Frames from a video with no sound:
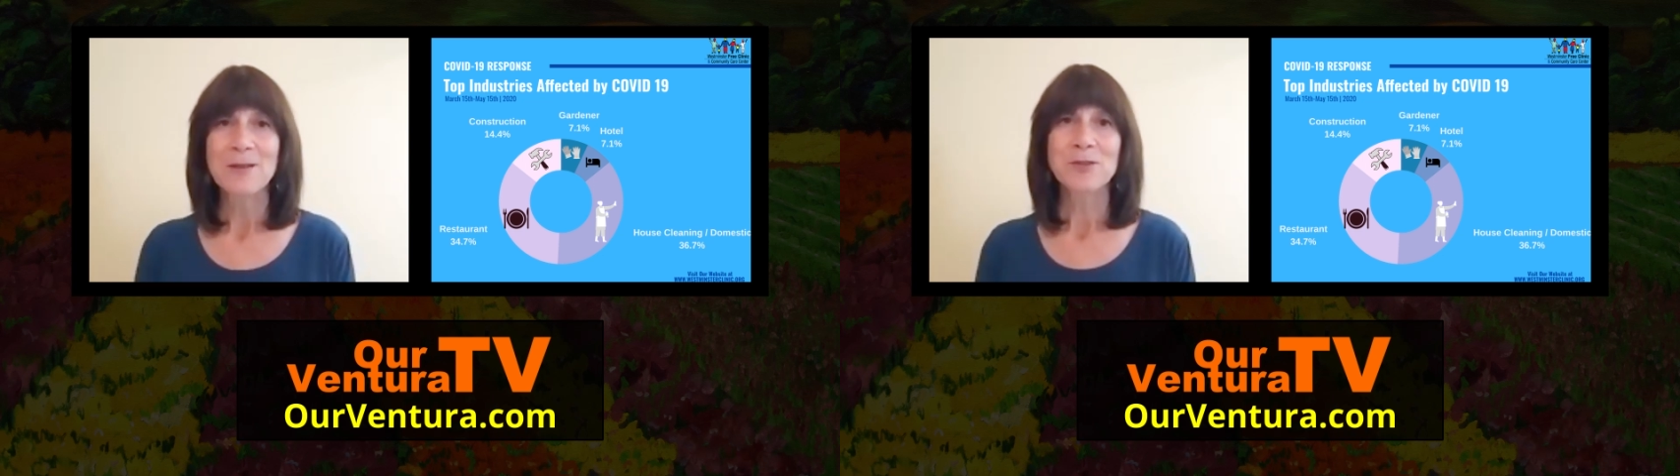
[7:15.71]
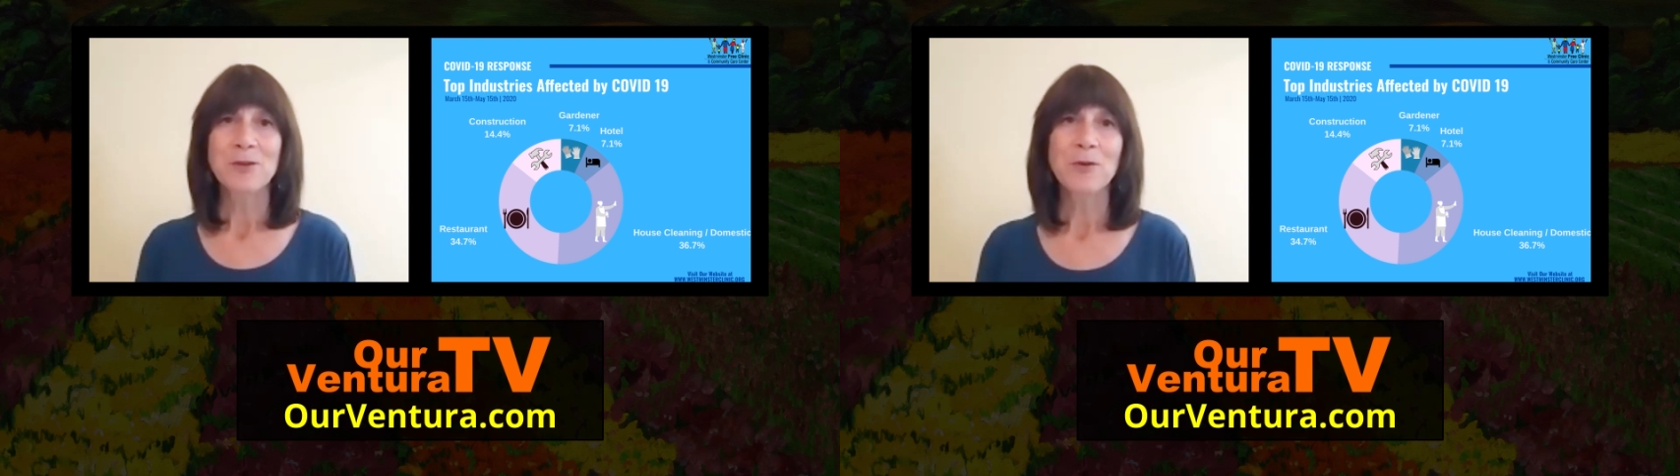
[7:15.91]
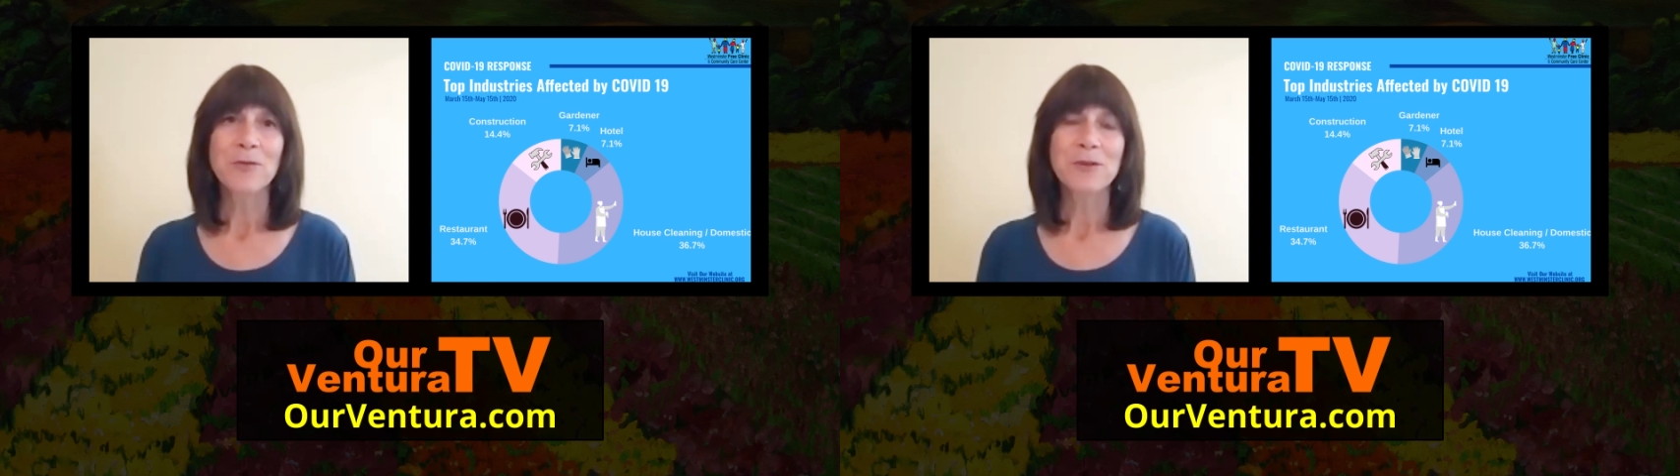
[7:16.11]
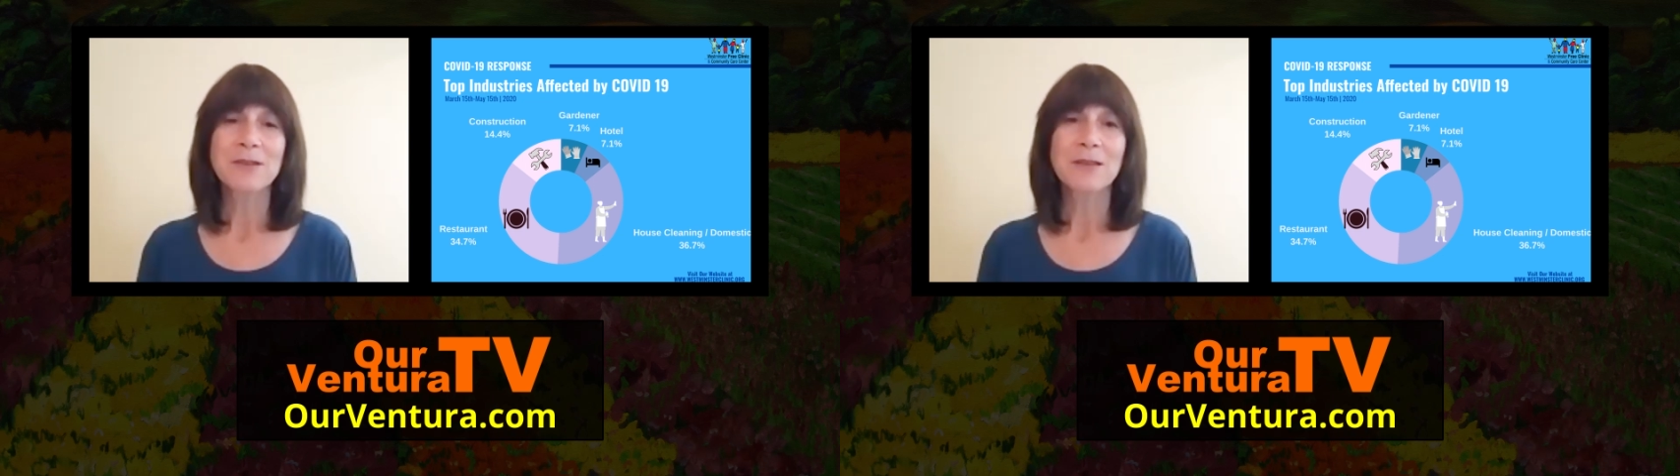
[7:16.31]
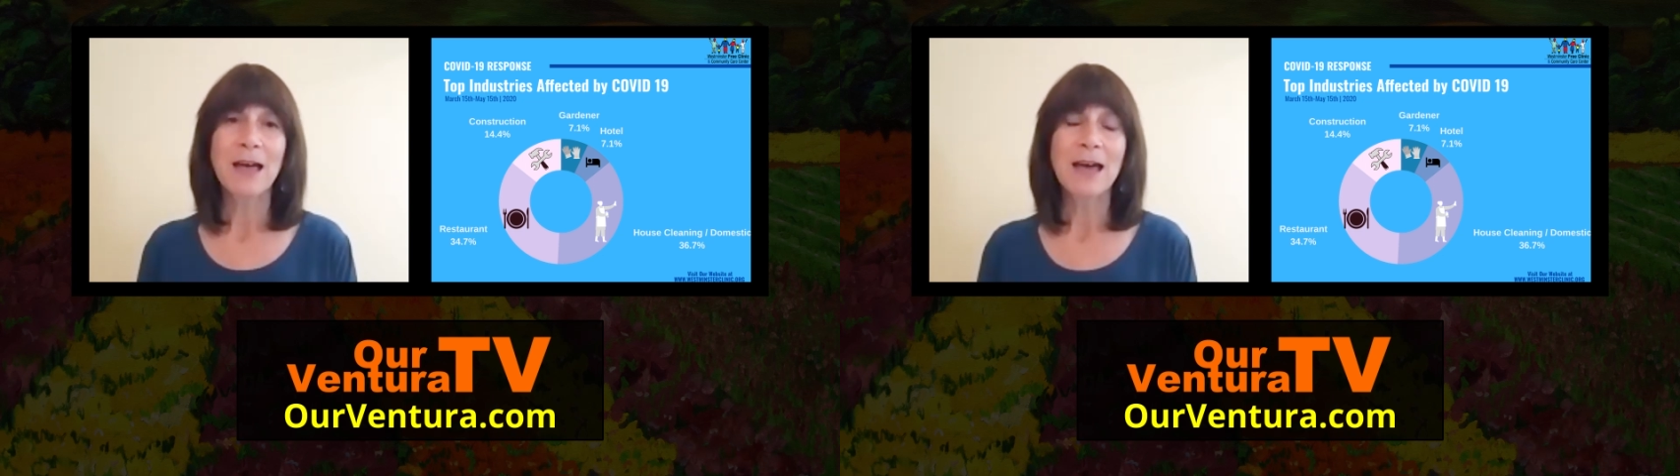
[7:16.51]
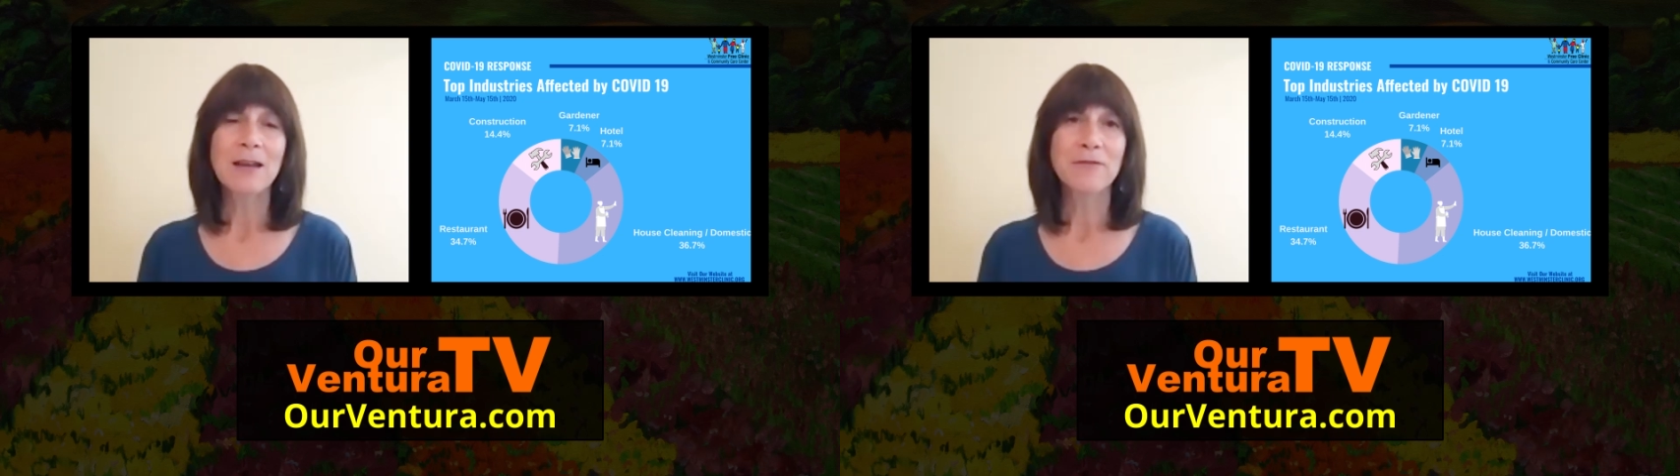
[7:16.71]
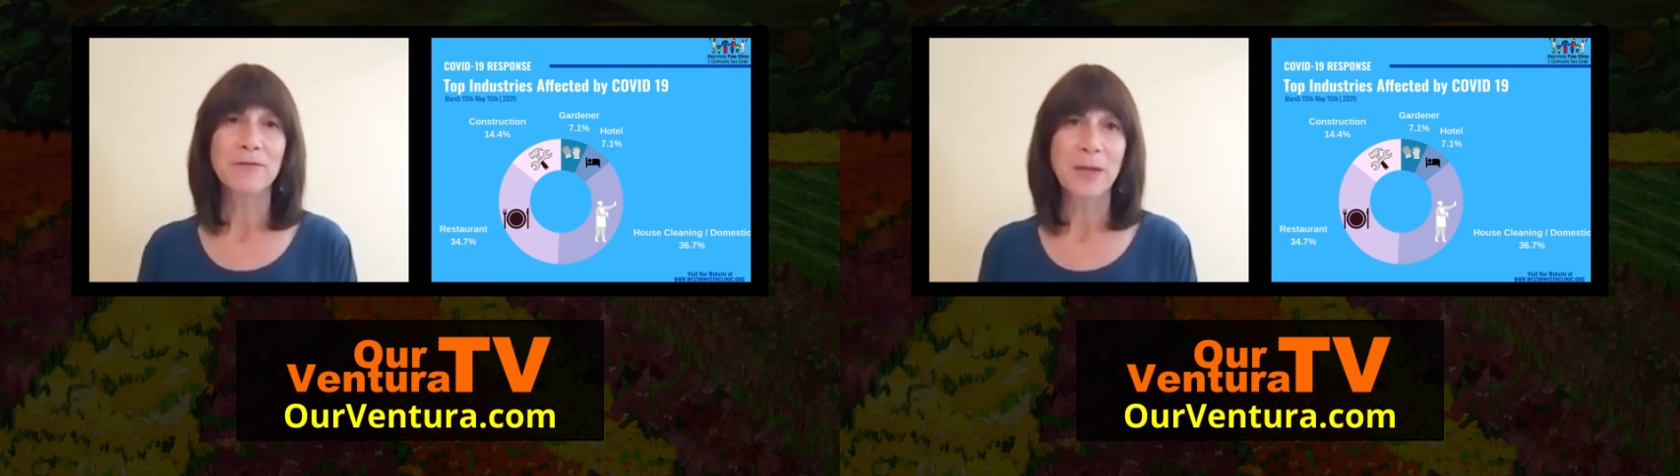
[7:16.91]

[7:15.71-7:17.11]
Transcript: So there's a lot of